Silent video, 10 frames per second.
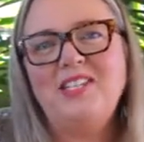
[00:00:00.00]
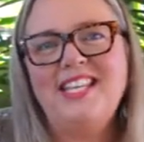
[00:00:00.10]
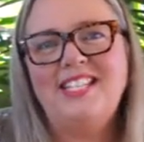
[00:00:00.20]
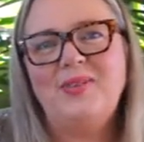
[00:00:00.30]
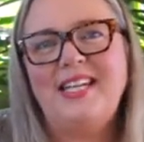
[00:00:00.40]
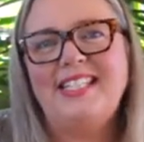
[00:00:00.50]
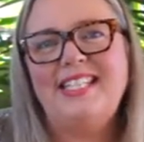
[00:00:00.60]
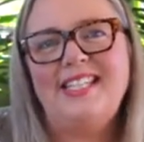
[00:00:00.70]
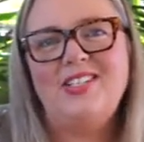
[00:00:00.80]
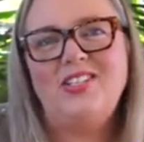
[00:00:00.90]
this week's
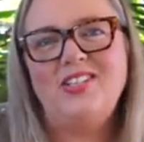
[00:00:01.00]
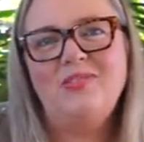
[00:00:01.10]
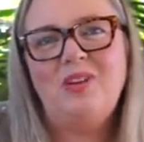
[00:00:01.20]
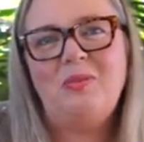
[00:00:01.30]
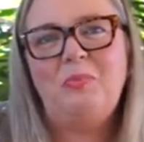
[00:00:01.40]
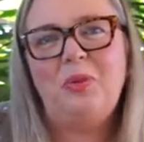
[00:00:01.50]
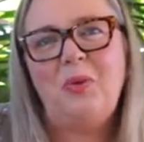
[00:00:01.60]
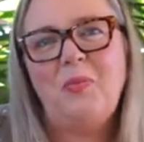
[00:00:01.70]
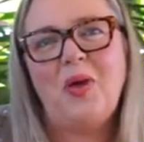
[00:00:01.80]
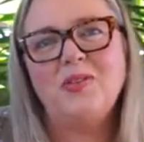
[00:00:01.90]
edition with
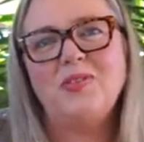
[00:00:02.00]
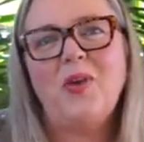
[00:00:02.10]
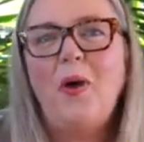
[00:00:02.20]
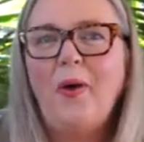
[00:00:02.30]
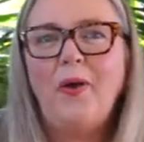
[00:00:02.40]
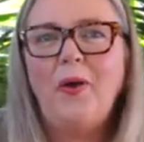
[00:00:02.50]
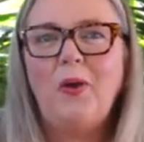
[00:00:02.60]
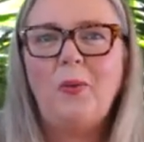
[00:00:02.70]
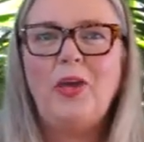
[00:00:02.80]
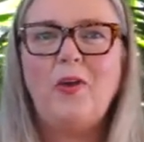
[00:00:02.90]
BLOOMBOX
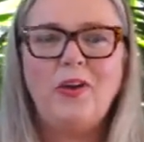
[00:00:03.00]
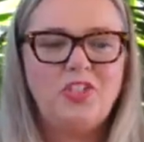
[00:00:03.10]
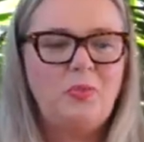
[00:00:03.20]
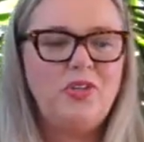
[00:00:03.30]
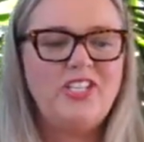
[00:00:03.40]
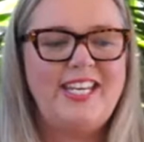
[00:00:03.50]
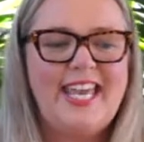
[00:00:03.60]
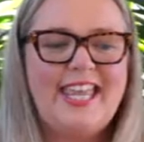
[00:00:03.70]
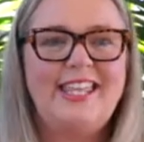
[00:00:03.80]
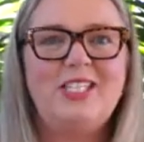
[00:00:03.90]
Co. We're going to put
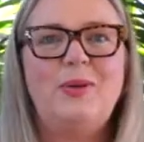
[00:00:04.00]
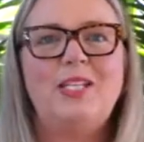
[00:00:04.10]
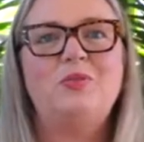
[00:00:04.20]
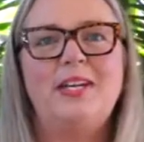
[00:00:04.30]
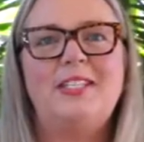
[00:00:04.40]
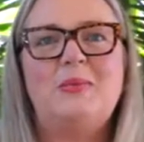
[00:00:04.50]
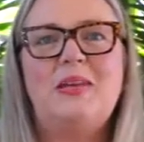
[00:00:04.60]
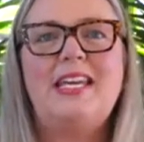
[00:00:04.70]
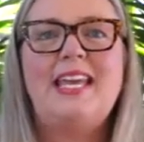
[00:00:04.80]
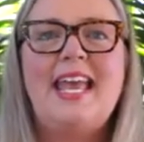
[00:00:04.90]
together this week's
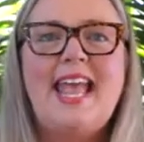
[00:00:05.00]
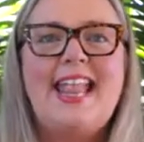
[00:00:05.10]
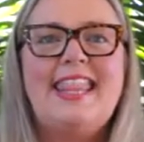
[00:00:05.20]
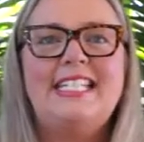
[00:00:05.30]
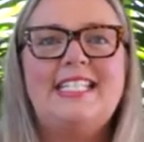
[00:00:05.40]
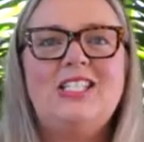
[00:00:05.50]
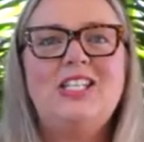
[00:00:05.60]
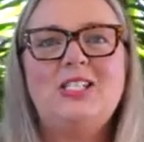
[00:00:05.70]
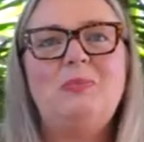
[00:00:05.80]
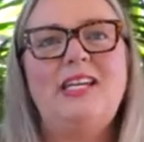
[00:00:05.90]
recipe that's
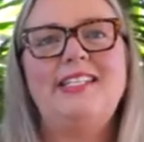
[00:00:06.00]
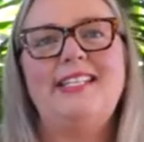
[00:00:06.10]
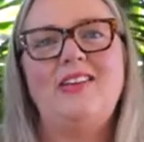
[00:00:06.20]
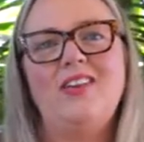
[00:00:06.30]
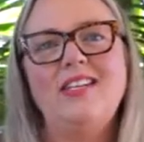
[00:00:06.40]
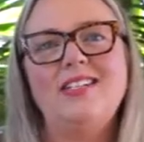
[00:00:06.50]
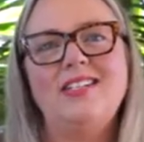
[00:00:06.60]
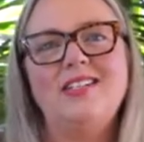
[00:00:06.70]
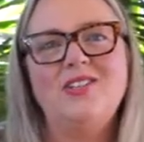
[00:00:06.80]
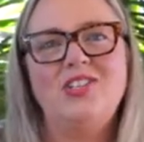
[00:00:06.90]
just been delivered
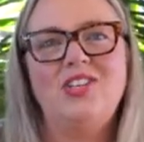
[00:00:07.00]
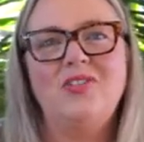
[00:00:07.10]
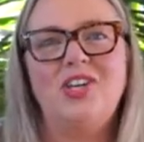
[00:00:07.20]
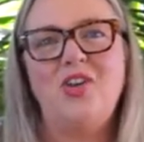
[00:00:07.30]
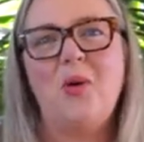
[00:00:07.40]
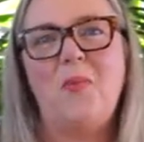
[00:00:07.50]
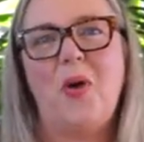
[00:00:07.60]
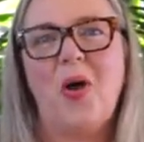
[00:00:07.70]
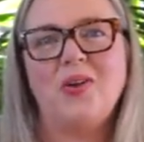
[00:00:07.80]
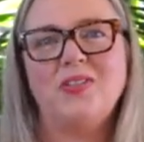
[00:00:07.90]
to you in your
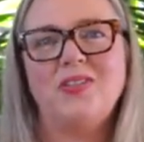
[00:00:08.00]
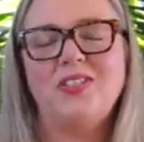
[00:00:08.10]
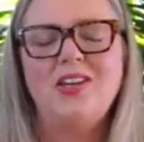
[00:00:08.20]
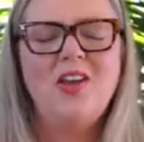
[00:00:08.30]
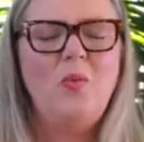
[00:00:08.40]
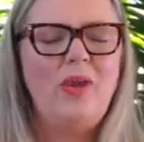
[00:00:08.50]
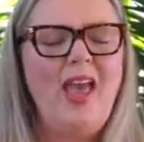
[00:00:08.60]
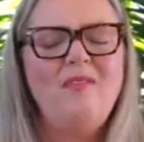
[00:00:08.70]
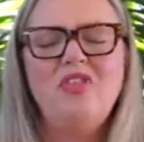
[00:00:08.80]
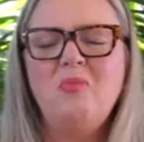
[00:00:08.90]
box. We
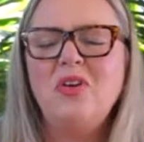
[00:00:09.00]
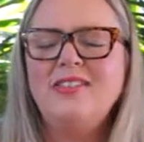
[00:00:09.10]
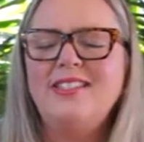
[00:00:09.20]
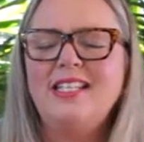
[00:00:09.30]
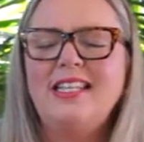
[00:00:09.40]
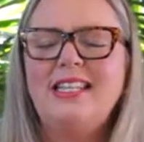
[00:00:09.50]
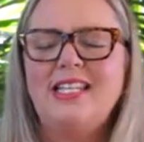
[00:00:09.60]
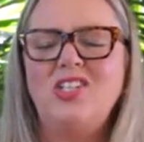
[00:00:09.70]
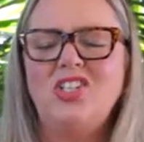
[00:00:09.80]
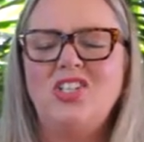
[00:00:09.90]
have the most
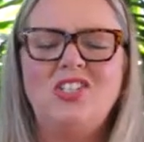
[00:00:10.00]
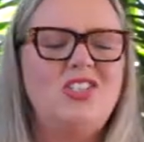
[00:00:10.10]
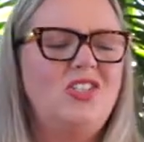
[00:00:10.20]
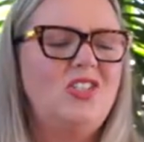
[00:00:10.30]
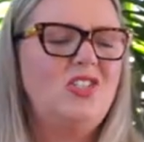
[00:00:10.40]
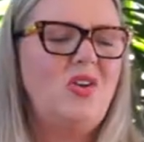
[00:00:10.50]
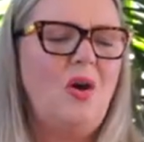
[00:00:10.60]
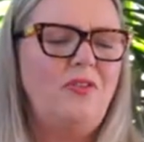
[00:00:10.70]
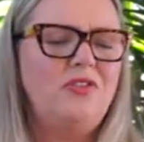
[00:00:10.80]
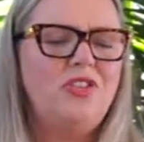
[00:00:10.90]
delicious,
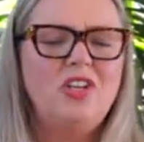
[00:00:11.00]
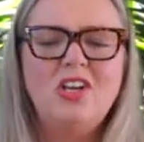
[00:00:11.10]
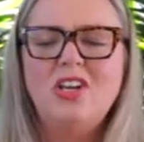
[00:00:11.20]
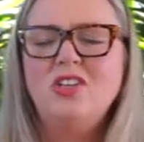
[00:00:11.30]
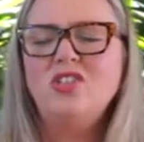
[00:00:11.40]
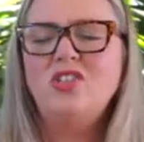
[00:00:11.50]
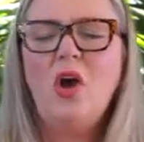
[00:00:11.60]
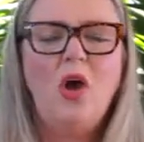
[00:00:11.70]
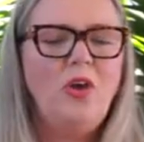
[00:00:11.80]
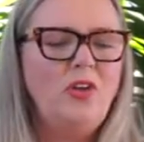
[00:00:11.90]
soft,
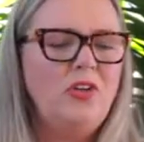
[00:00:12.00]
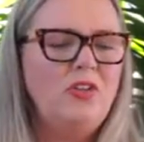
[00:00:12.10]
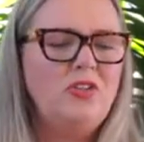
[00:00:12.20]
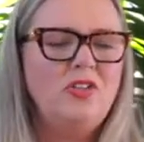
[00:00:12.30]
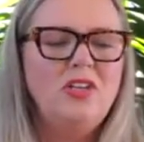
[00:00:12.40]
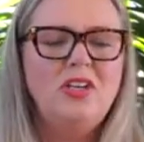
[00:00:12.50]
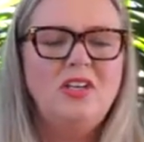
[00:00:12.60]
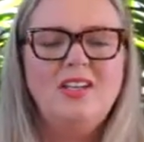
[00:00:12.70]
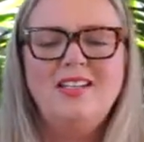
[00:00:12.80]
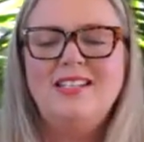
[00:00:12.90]
toned,
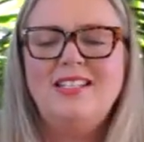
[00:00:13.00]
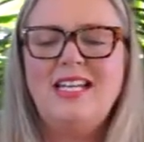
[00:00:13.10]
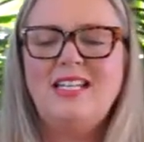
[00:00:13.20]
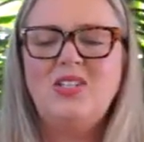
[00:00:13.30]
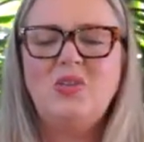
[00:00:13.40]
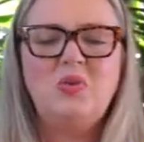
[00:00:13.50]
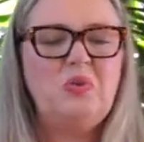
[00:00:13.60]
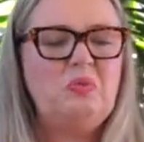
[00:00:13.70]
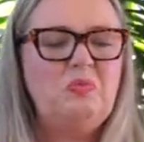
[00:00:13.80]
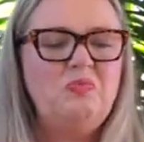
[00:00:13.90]

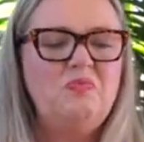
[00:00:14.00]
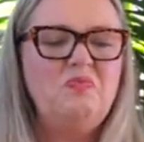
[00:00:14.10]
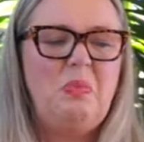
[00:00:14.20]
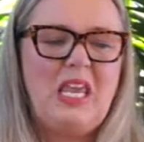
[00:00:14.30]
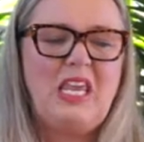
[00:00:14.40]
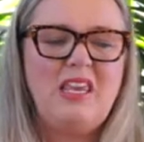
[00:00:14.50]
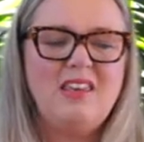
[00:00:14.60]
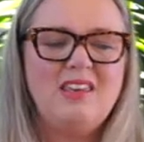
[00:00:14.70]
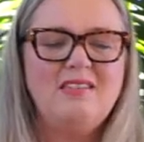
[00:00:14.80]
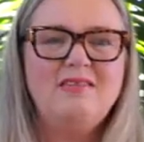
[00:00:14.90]
seasonal,
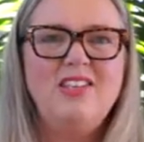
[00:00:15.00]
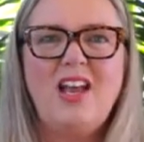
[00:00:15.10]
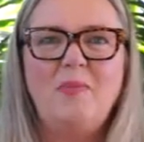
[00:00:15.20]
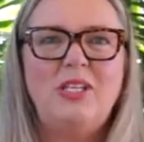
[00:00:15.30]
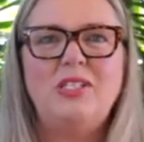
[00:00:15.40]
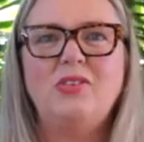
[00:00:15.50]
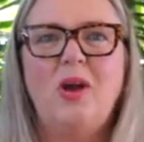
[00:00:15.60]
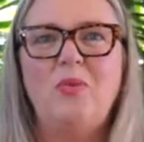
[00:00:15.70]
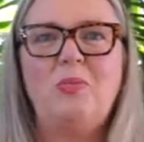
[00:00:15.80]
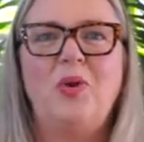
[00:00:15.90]
pink, yummy,
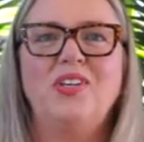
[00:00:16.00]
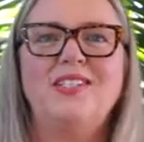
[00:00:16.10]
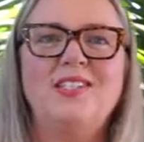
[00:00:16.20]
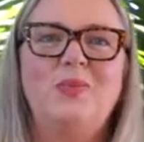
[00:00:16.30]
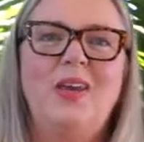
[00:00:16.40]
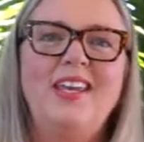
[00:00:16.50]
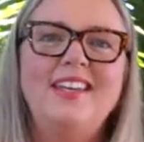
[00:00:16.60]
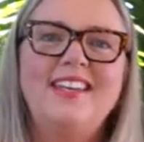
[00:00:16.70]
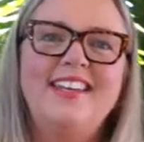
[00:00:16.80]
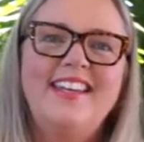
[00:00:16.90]
scrummy box this
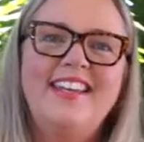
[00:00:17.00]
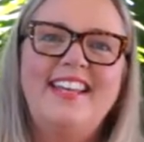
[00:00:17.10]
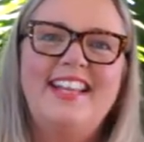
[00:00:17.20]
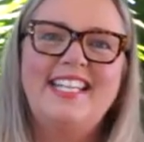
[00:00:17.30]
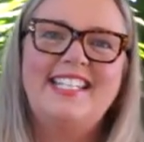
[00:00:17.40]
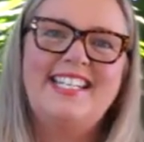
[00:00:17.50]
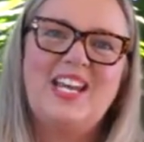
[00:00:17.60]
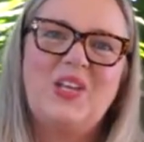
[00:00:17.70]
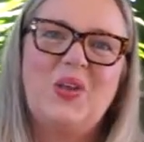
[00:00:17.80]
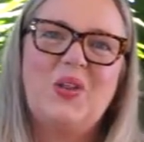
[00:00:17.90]
week. Let's
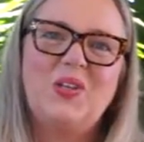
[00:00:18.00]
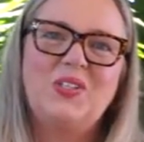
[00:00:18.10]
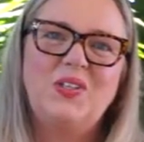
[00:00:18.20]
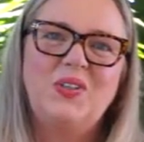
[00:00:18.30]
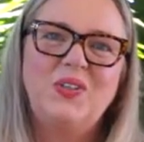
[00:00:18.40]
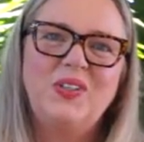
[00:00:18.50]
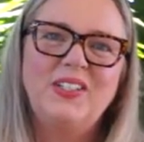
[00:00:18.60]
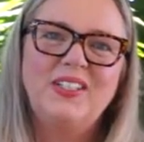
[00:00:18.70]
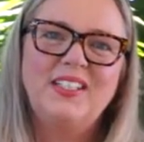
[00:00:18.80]
take a closer look.